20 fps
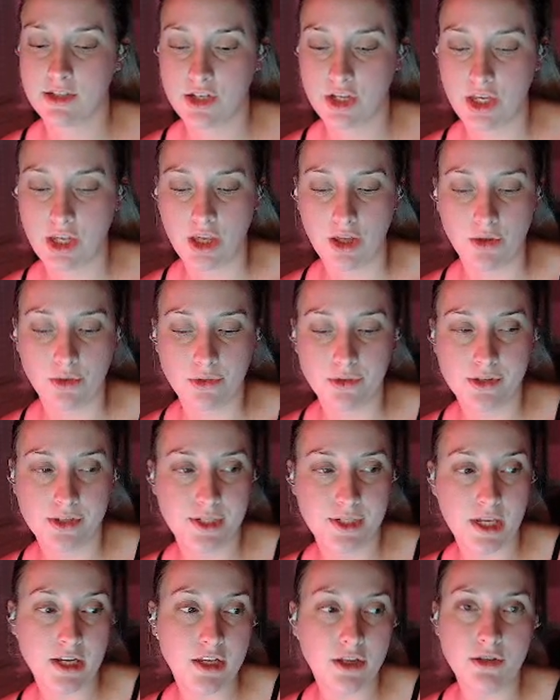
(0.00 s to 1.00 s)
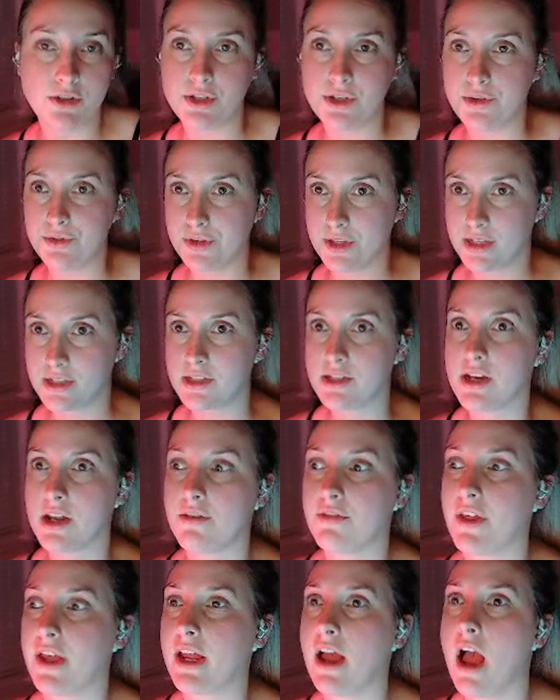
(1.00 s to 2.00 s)
to use. And you do this stuff
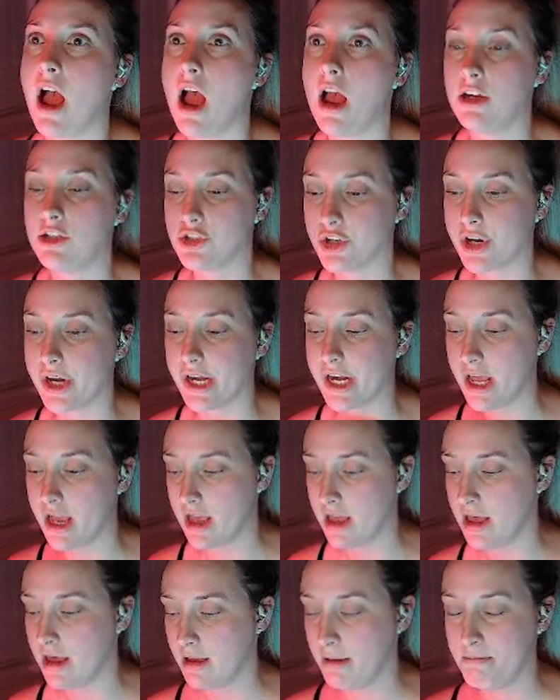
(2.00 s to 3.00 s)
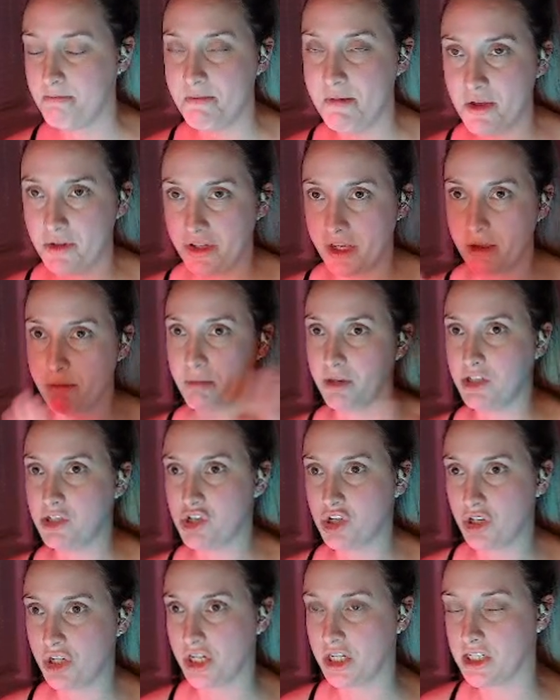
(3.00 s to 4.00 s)
like 100 million
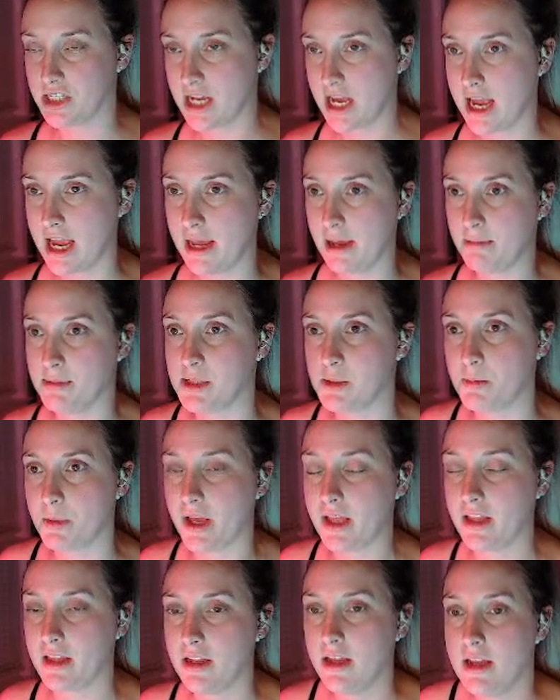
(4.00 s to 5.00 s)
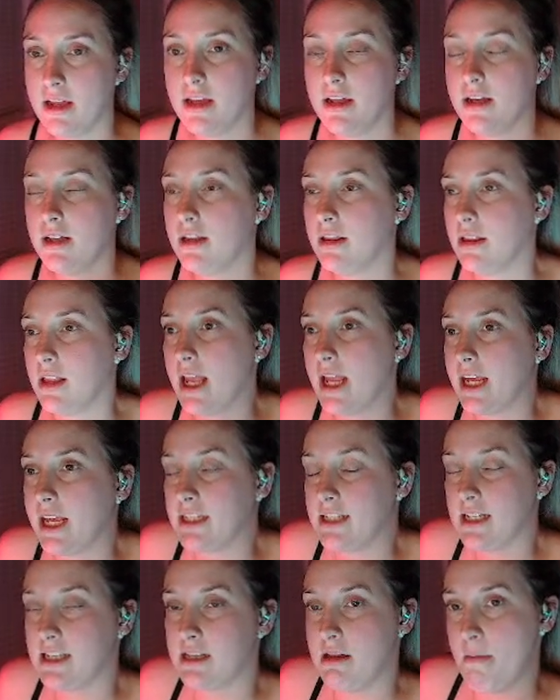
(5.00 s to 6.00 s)
bajillion times, but like, it
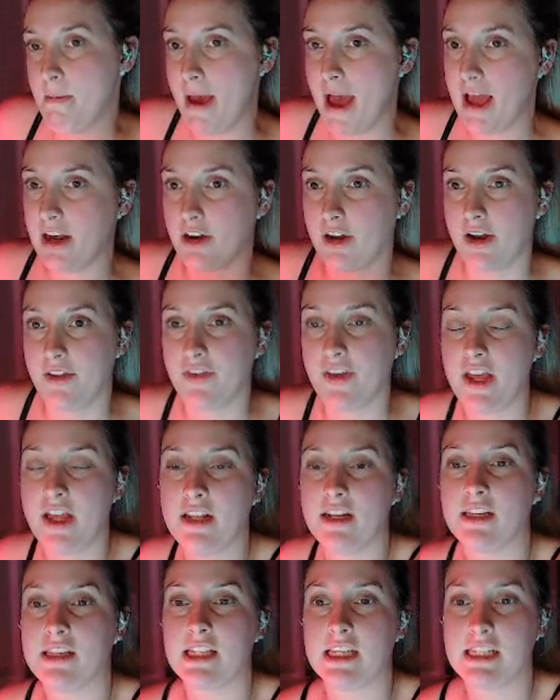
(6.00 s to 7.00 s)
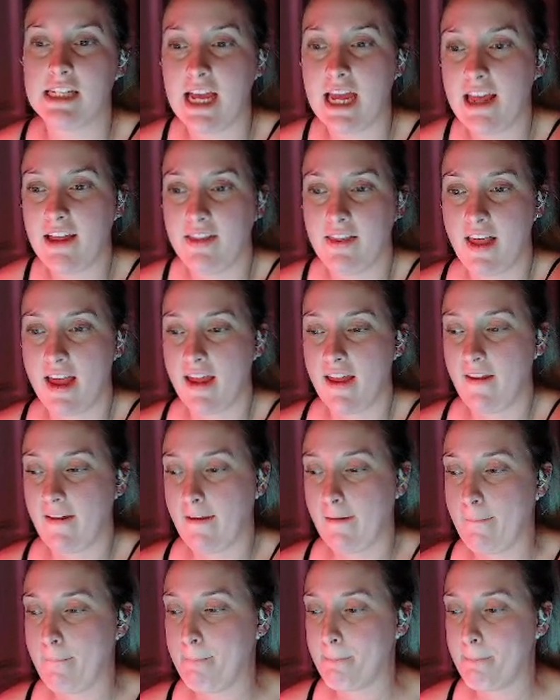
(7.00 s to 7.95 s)
doesn't matter at the end of the day. Like,